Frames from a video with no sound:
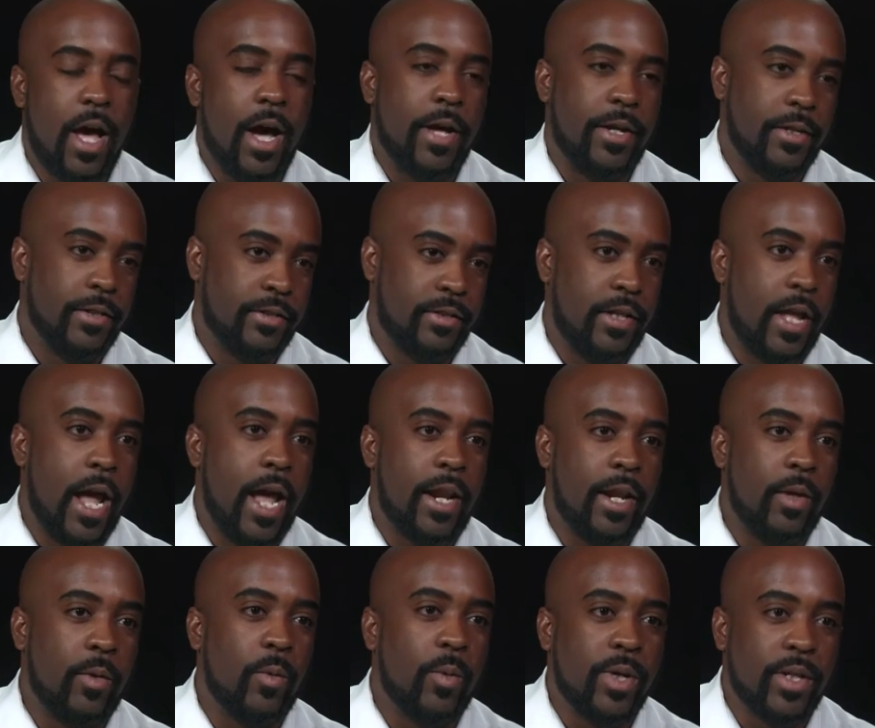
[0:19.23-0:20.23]

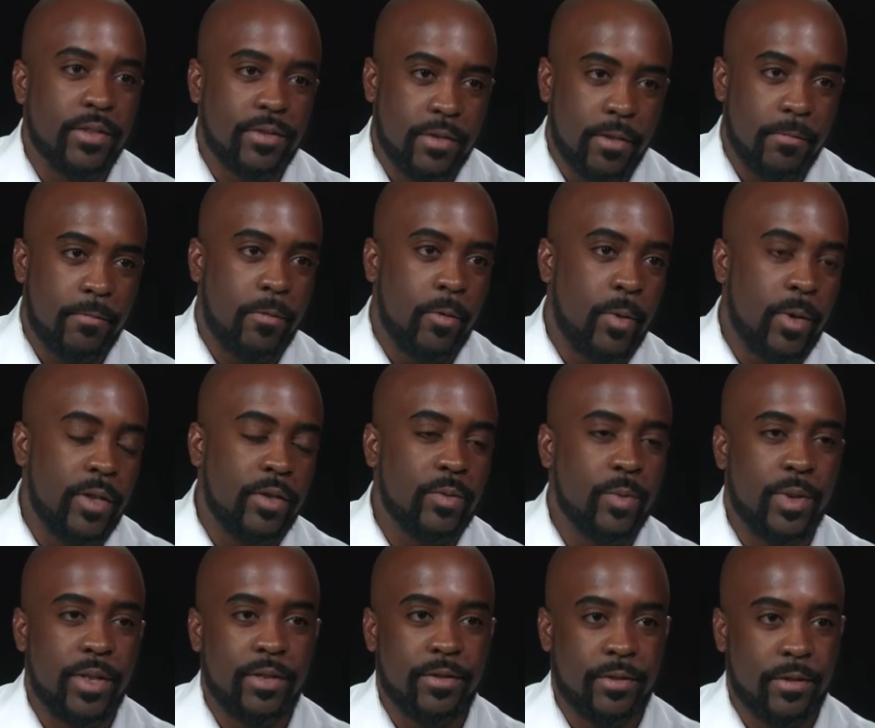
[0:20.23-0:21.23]
Understanding what is the voice,
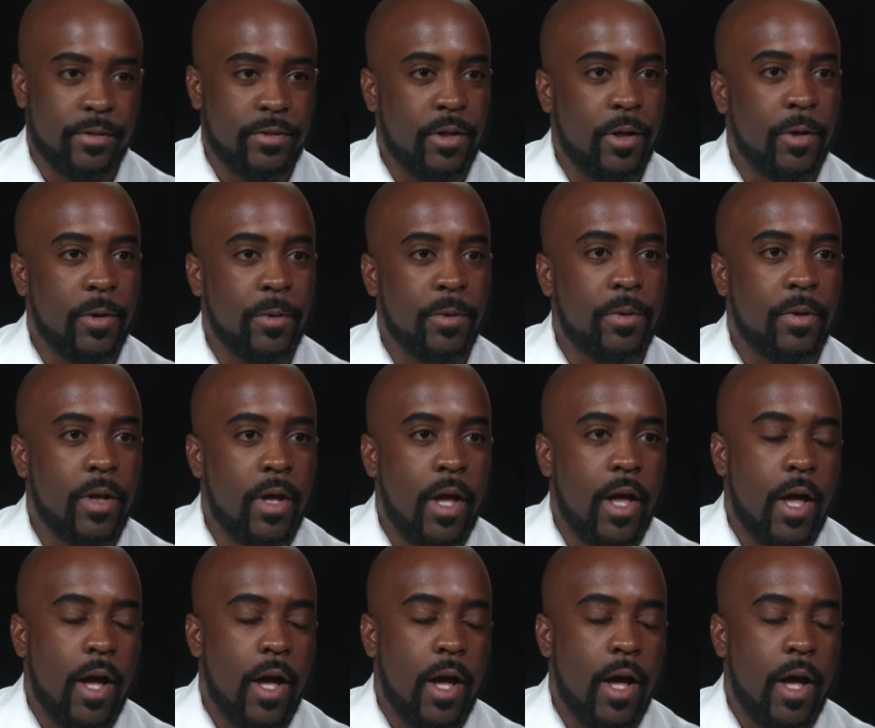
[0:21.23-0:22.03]
what is the tone